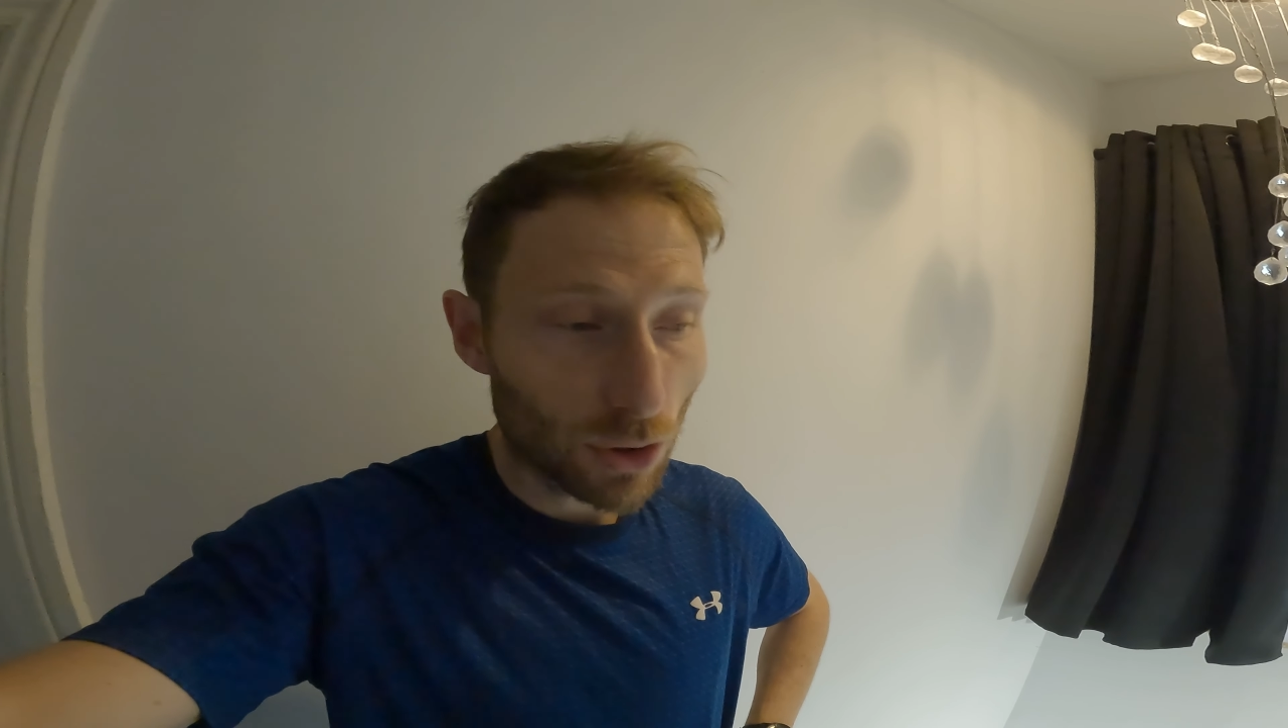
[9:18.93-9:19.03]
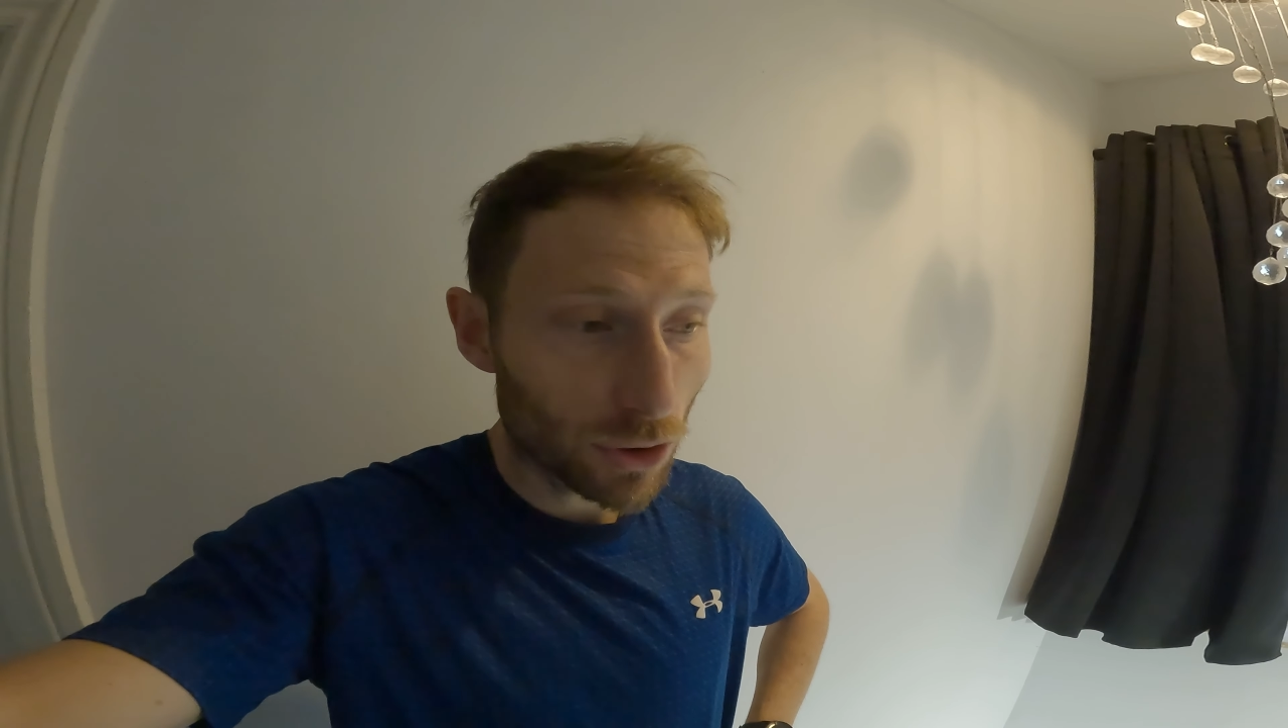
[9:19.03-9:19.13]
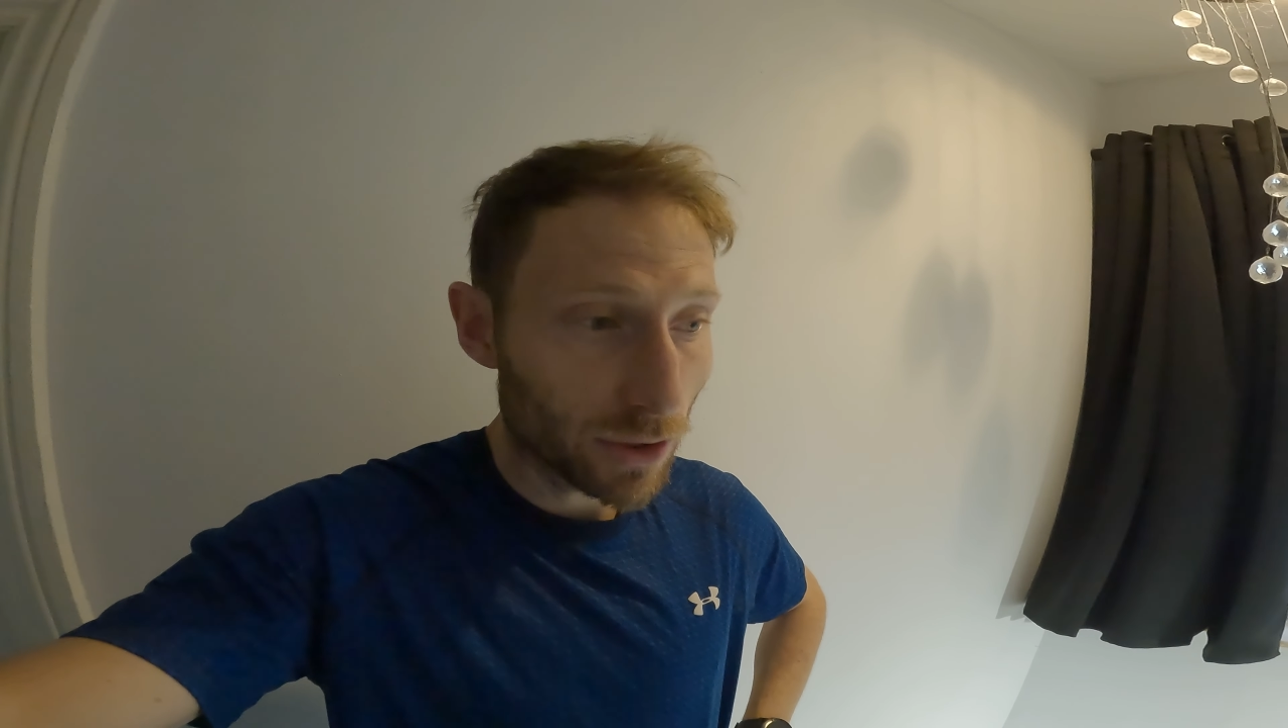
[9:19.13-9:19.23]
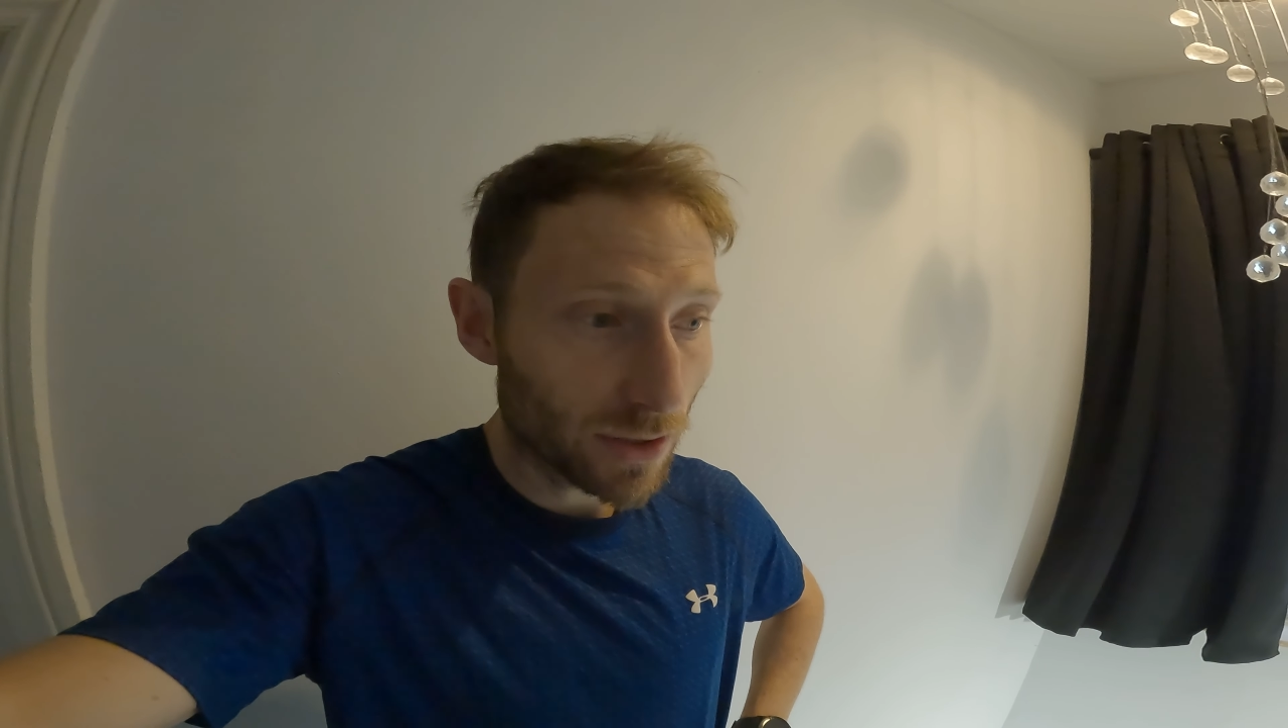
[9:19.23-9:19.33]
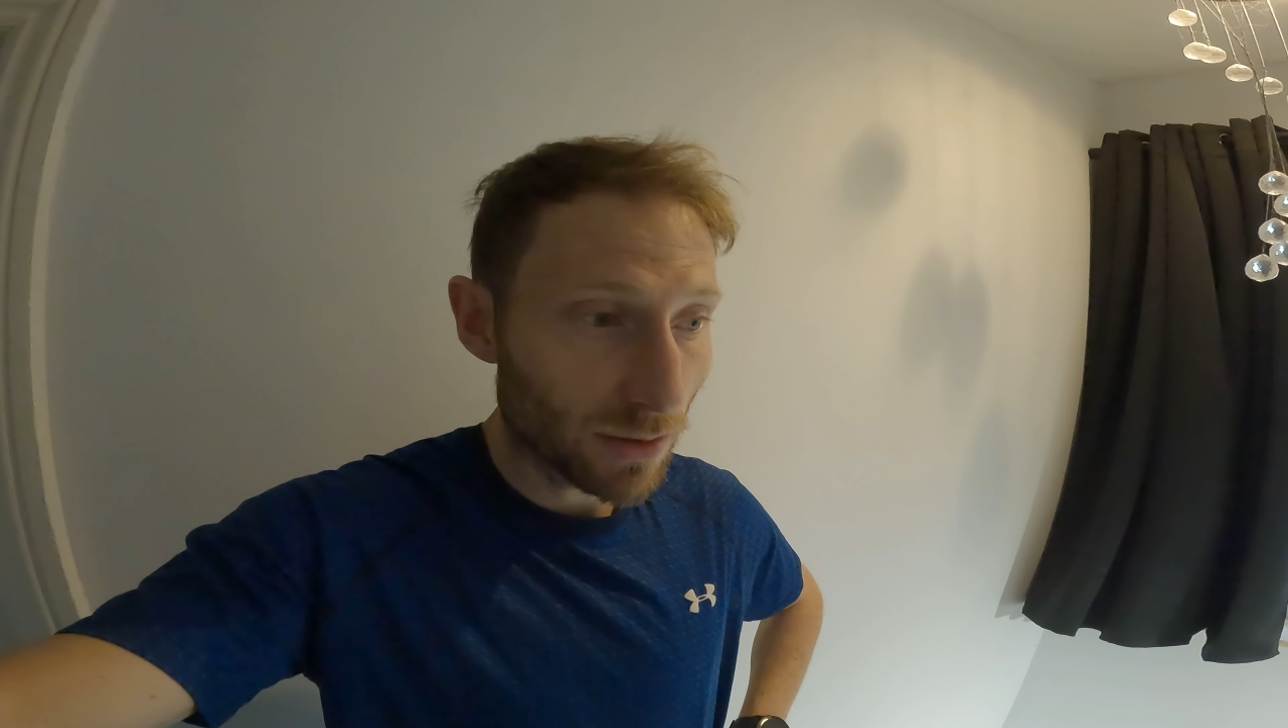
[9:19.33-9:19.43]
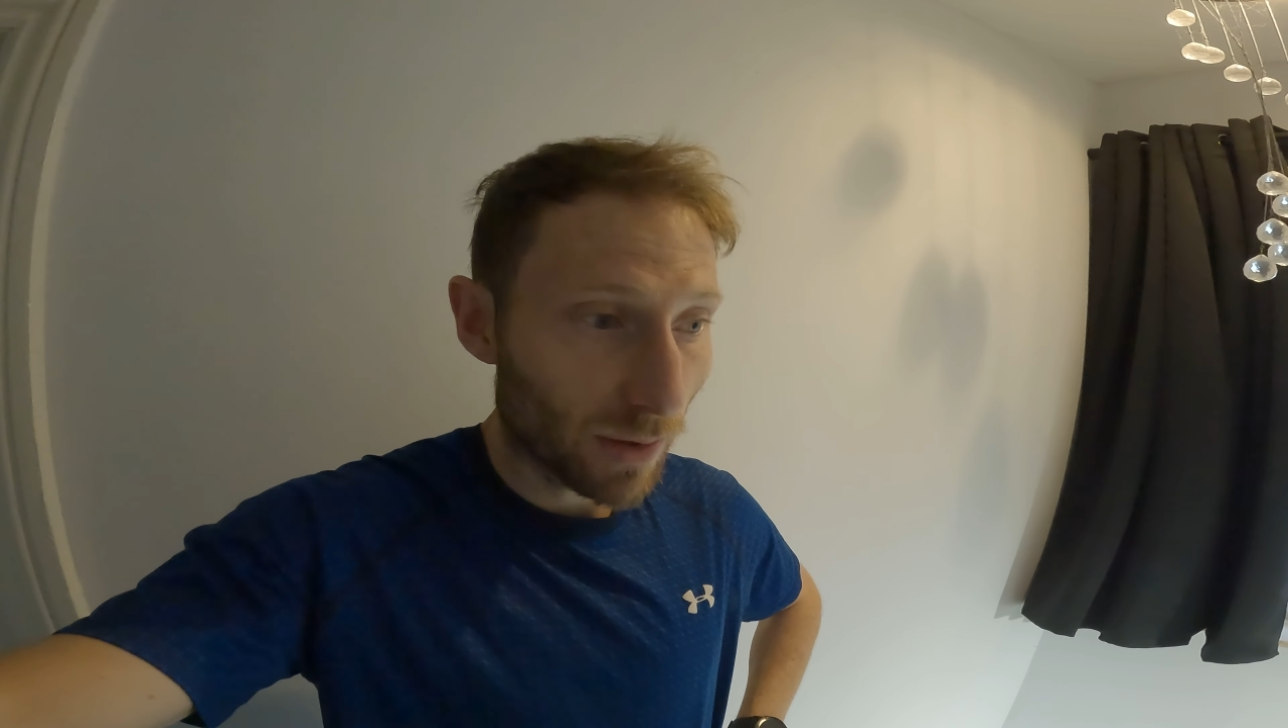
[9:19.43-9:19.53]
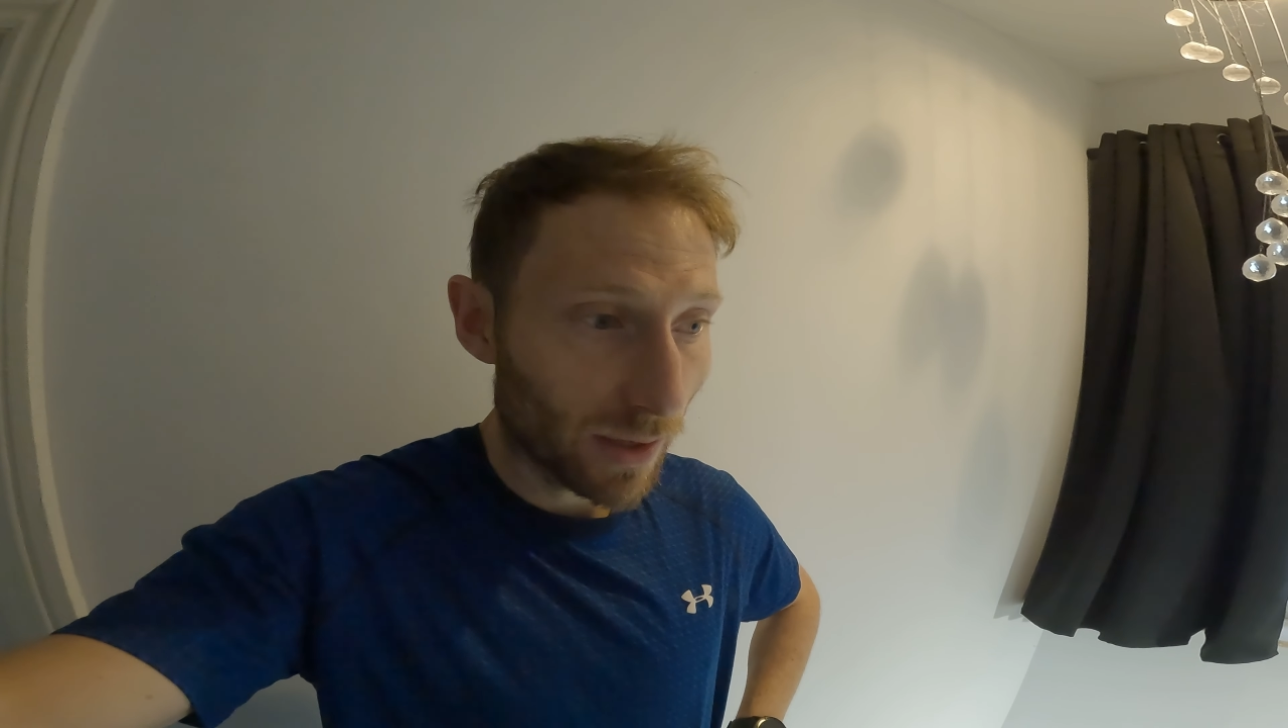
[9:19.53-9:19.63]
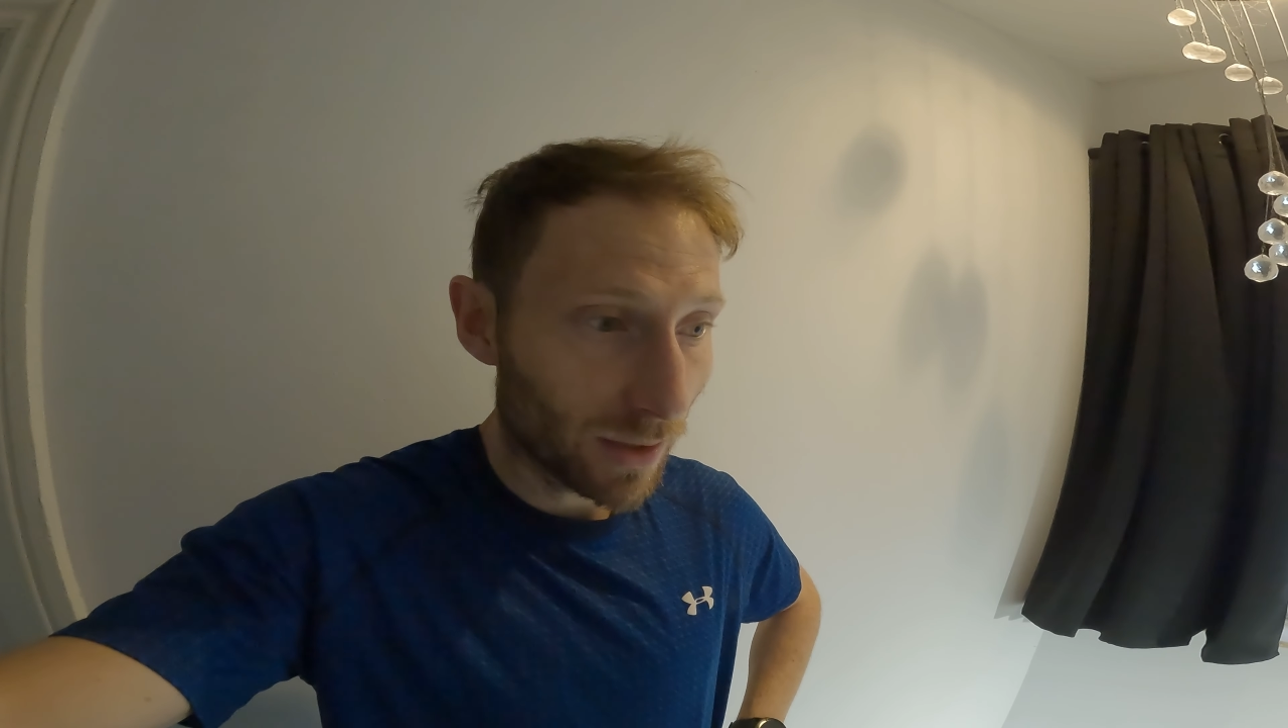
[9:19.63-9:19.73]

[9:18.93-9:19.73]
motion is in my